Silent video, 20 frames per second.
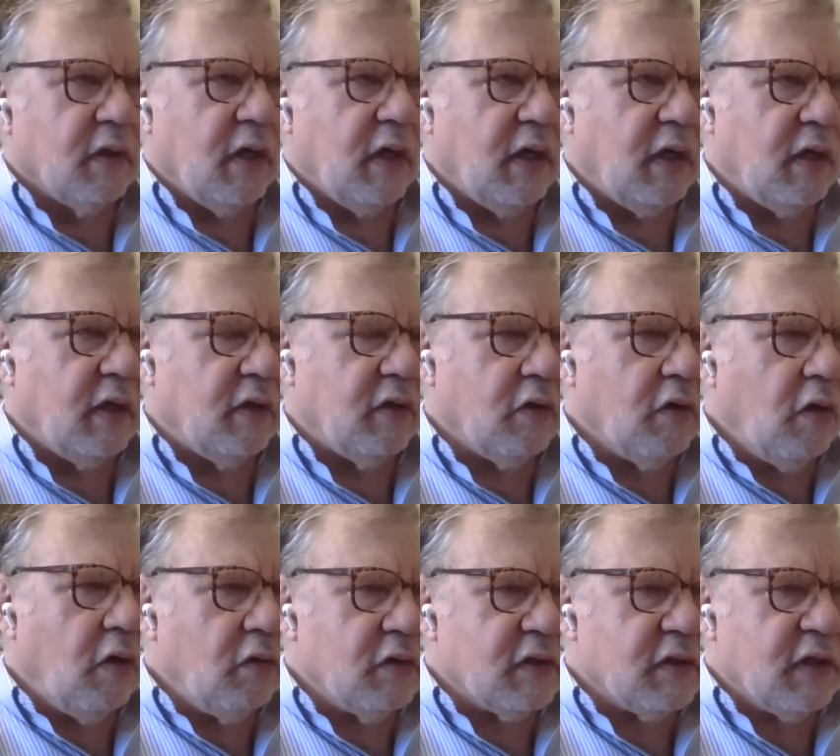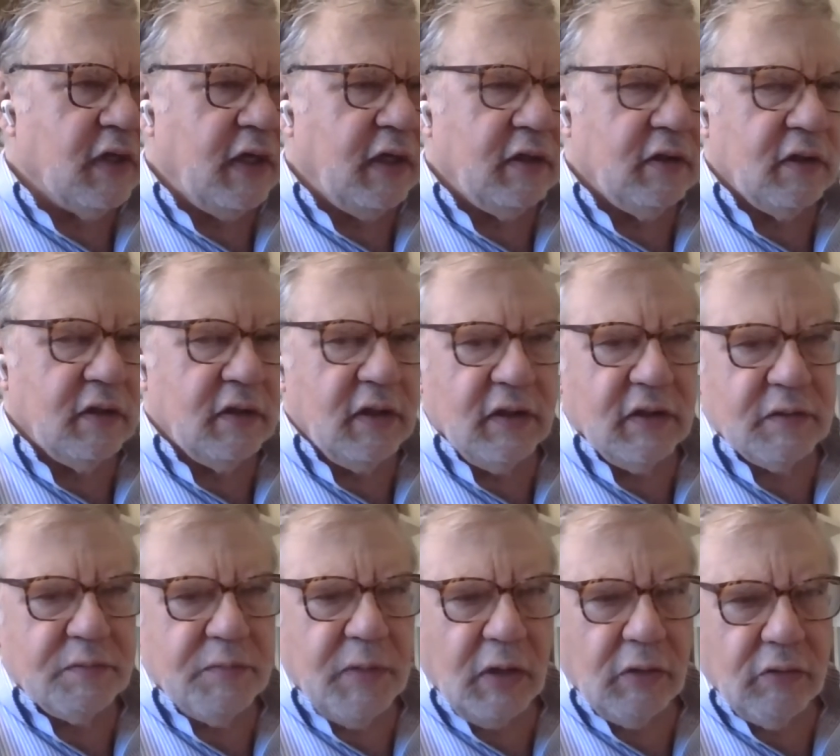Uh, the gold standard
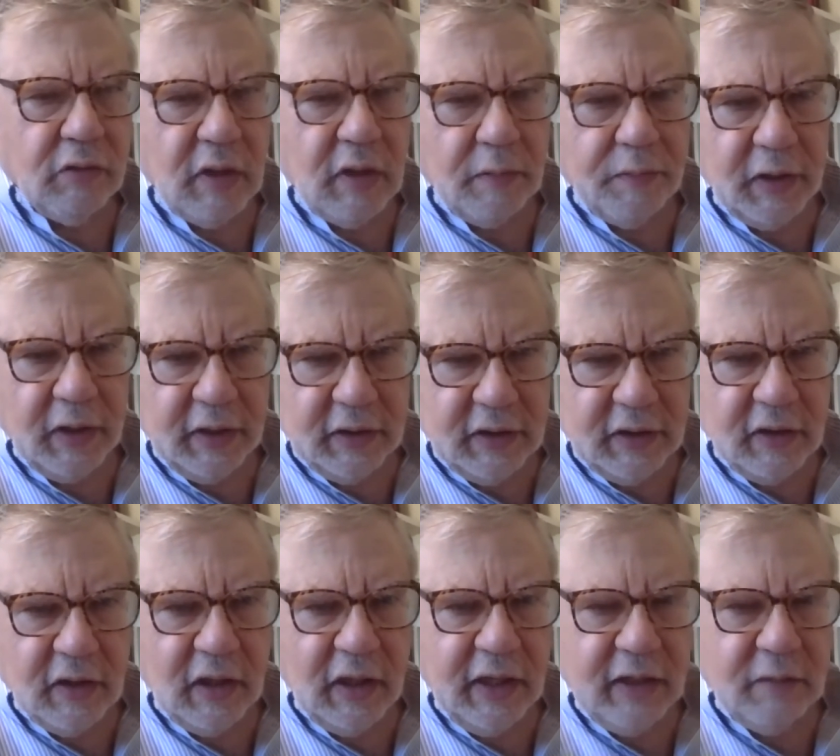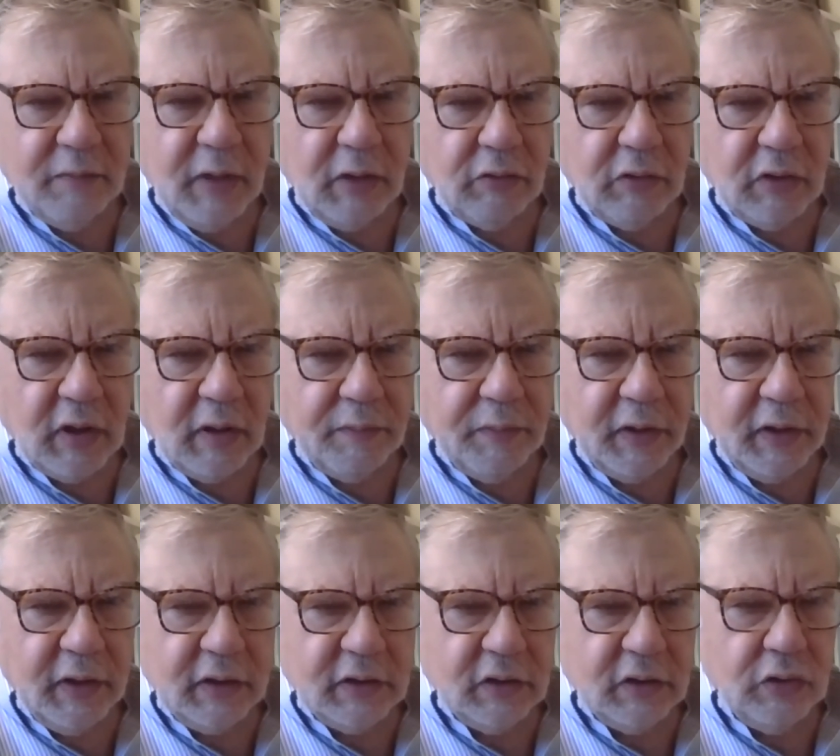is Mauro Cappelletti, the late Mauro
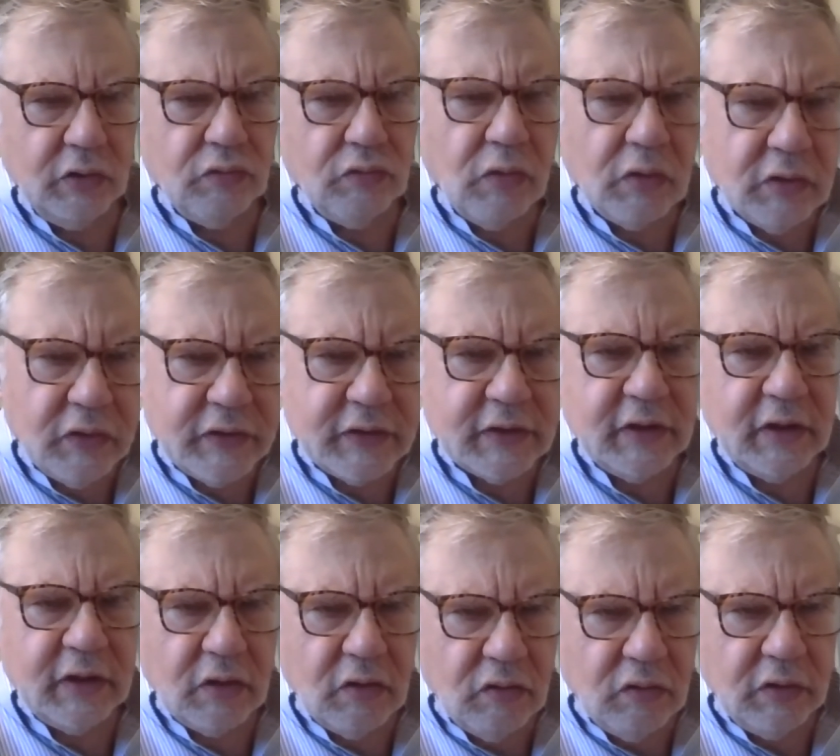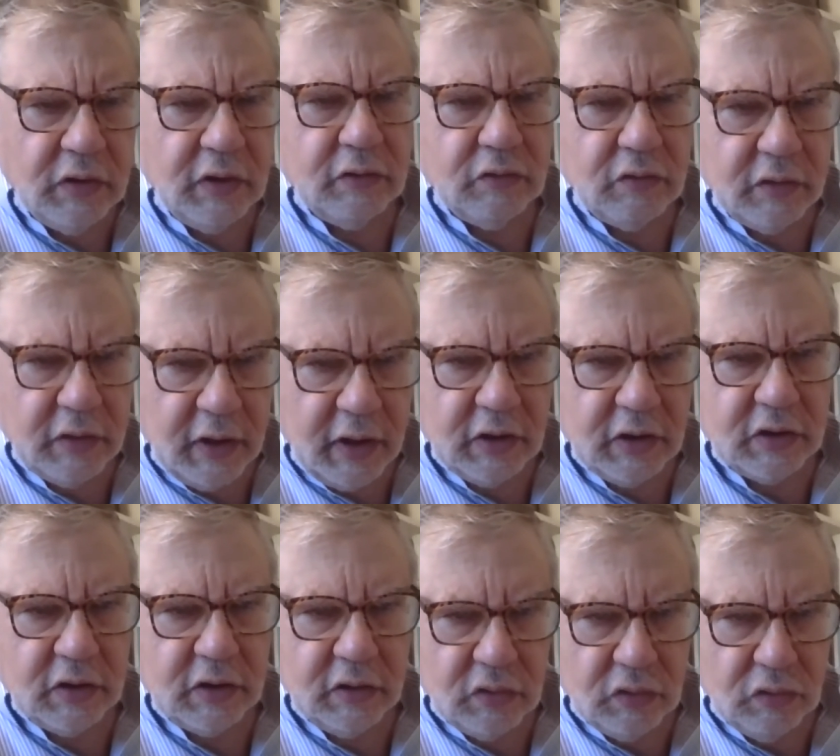Cappelletti. You want to see a good
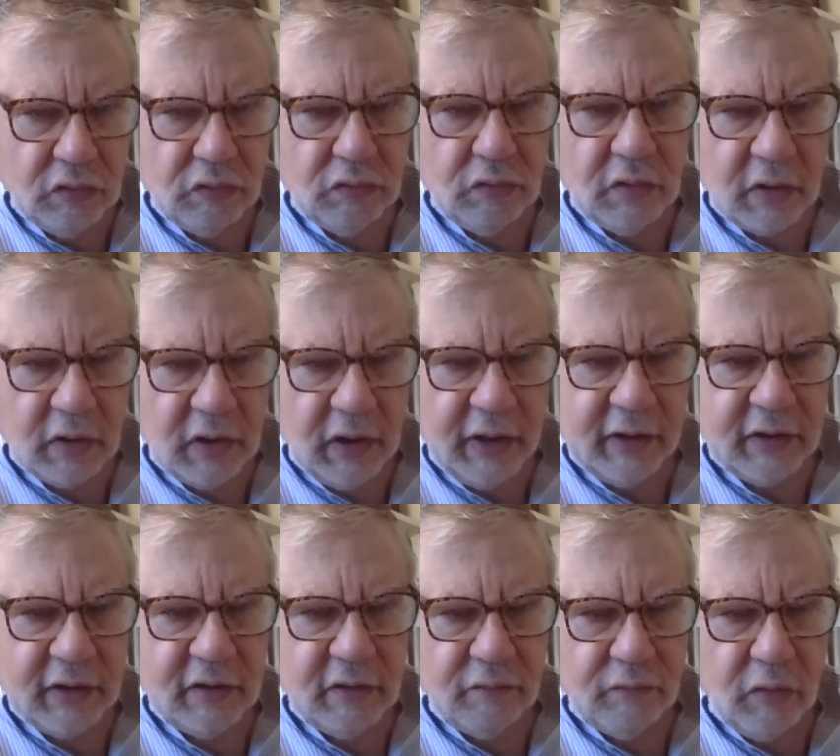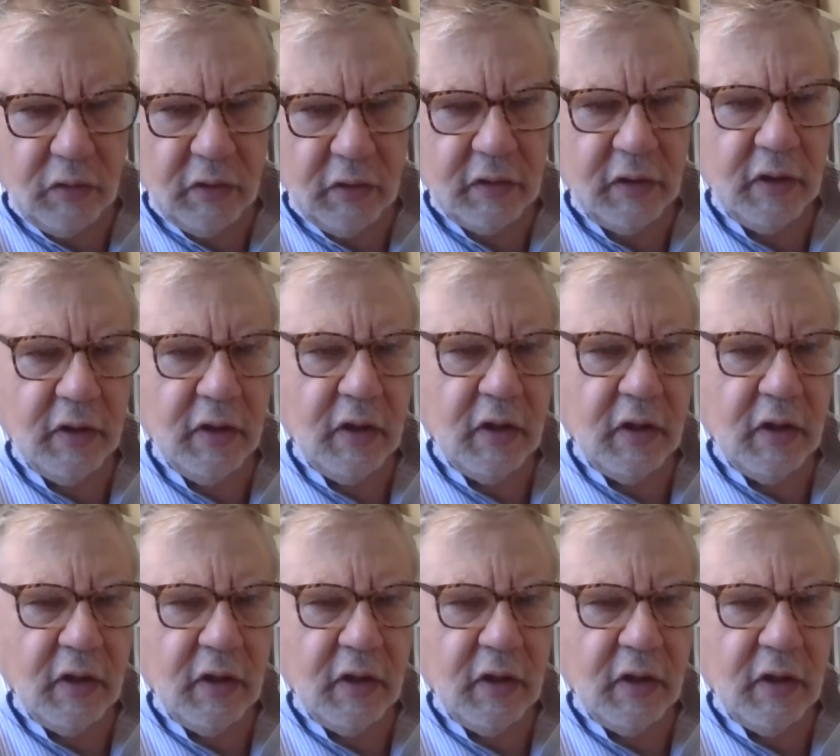introduction to a collective work,